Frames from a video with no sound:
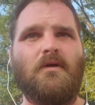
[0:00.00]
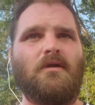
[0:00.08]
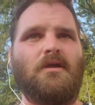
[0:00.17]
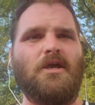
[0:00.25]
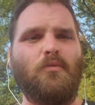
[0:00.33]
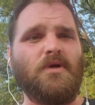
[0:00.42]

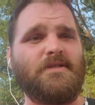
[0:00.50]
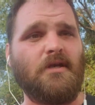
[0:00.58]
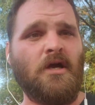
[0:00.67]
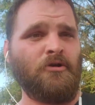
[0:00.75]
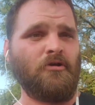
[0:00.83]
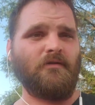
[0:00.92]
it was
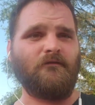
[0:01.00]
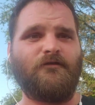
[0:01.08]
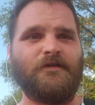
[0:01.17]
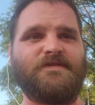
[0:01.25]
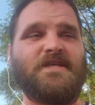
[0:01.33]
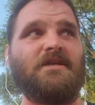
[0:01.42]

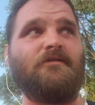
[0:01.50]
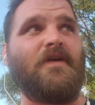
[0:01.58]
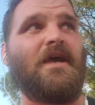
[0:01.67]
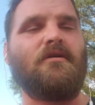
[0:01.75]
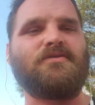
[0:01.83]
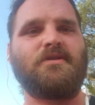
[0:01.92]

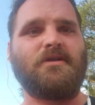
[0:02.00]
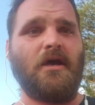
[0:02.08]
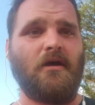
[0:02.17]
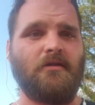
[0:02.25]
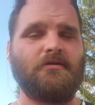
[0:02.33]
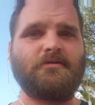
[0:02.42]

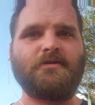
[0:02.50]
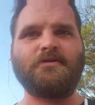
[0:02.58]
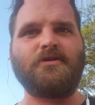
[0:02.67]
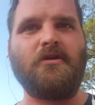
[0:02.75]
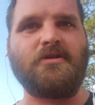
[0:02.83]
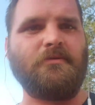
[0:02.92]
$115,000.
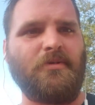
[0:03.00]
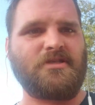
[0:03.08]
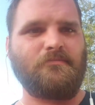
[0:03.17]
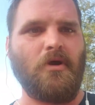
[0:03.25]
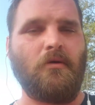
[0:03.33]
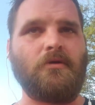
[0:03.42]
Sorry, somebody's
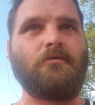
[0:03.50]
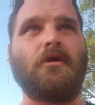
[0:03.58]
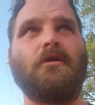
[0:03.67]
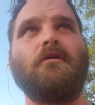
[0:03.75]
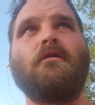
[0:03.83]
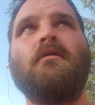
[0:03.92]
mowing right
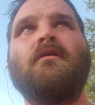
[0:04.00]
here.